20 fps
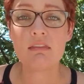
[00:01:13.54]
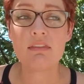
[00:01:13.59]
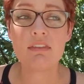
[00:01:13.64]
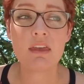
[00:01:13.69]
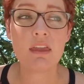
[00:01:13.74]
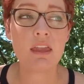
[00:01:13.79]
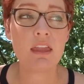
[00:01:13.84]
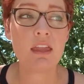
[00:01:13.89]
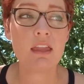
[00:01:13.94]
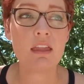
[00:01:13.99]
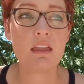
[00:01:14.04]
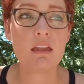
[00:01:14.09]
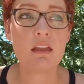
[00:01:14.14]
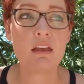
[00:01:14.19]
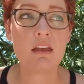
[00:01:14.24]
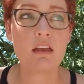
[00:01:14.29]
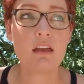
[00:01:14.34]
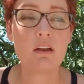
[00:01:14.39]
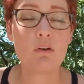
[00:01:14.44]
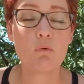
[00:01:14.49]

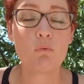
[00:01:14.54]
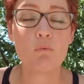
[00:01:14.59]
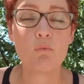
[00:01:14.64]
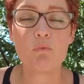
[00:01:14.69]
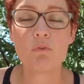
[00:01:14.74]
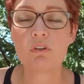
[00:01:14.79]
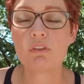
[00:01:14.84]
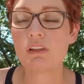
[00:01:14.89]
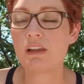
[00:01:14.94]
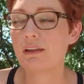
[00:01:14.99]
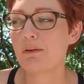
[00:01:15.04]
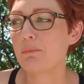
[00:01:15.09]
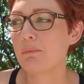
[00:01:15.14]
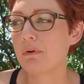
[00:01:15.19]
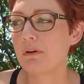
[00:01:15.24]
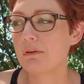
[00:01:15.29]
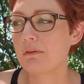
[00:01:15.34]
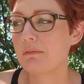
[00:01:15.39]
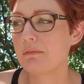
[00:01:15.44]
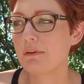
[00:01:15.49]
they were like,
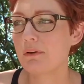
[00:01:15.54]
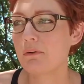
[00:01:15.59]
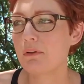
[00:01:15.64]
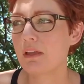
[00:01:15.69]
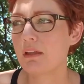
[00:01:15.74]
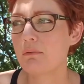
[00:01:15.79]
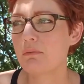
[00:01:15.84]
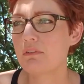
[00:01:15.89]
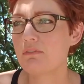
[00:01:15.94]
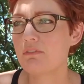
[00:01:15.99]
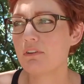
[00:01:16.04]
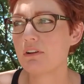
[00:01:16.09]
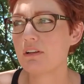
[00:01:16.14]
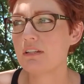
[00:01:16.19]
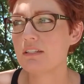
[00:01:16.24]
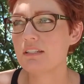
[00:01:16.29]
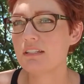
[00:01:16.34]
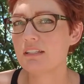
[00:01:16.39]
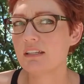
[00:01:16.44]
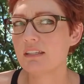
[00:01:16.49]
well, okay, we've
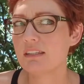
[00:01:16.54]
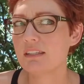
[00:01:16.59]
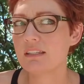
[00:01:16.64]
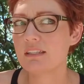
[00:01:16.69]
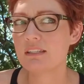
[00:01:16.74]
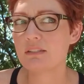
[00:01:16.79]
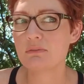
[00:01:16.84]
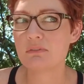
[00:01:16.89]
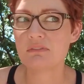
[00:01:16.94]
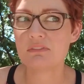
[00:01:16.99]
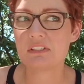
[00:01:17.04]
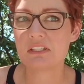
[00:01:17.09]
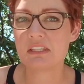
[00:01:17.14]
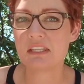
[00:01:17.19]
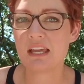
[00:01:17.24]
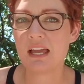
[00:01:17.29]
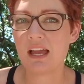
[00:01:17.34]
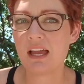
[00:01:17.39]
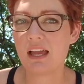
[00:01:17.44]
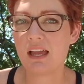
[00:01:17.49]
already done this, we've done
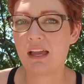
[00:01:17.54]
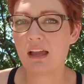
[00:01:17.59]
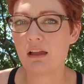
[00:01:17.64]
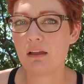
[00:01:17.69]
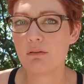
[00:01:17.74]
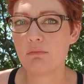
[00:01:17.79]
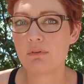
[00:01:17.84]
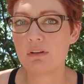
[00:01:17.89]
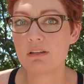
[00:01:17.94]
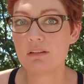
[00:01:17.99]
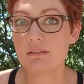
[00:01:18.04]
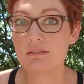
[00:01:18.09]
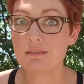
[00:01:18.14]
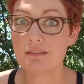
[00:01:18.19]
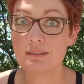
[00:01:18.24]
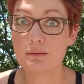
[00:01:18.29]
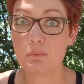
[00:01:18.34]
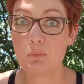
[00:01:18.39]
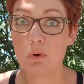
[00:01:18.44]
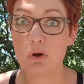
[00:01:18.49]
that, I want to do
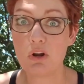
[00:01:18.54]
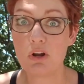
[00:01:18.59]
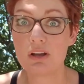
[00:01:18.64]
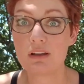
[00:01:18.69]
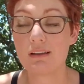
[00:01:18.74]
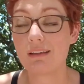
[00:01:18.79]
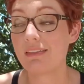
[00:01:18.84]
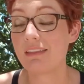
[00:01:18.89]
some more.